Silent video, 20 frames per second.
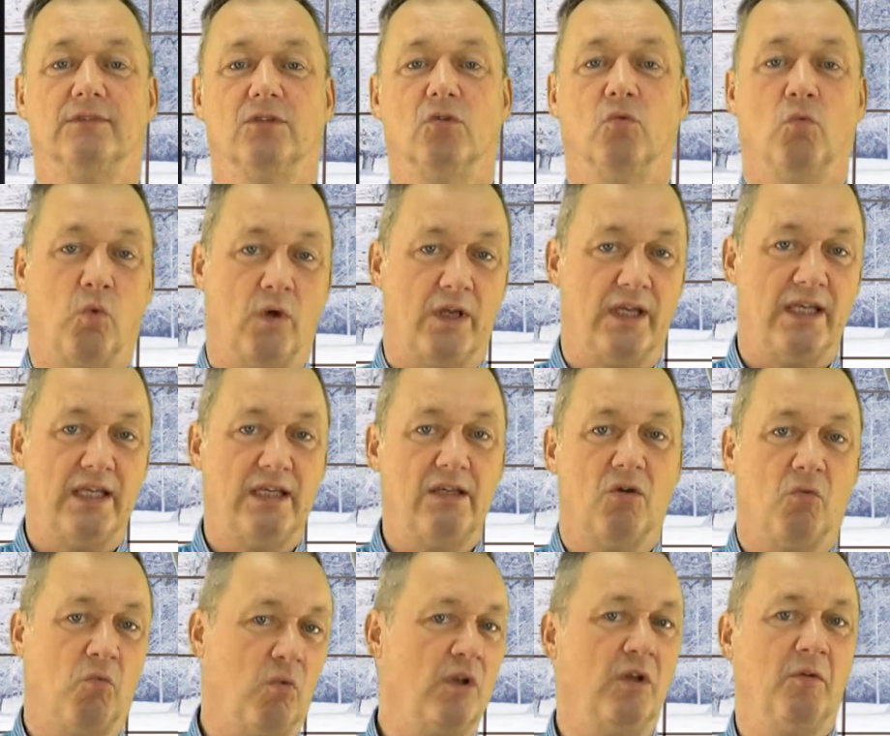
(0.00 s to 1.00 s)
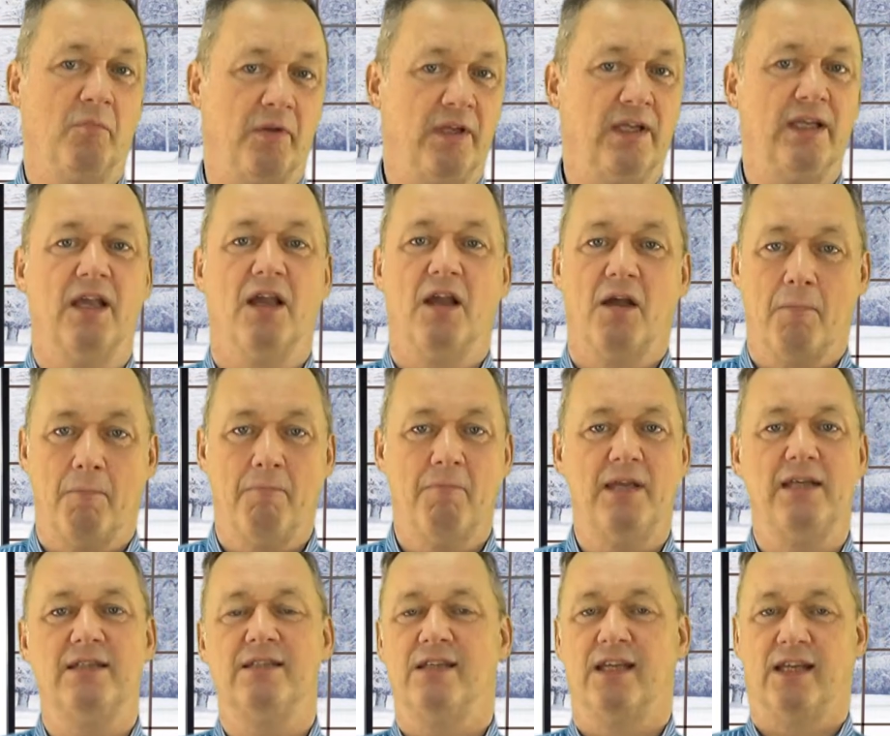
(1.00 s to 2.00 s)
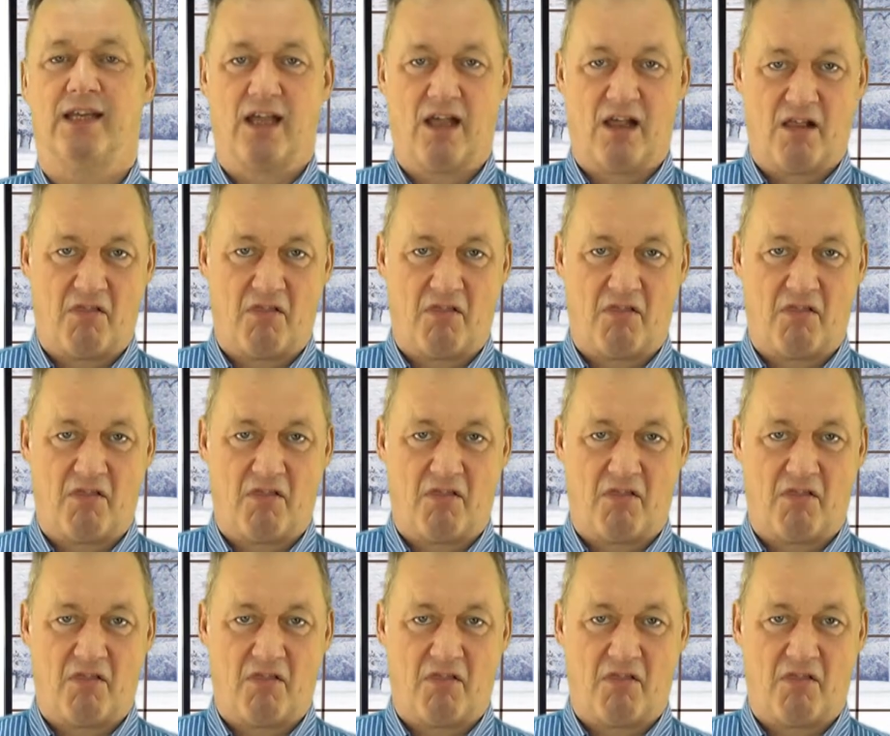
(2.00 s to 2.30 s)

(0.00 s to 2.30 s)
We will be meeting.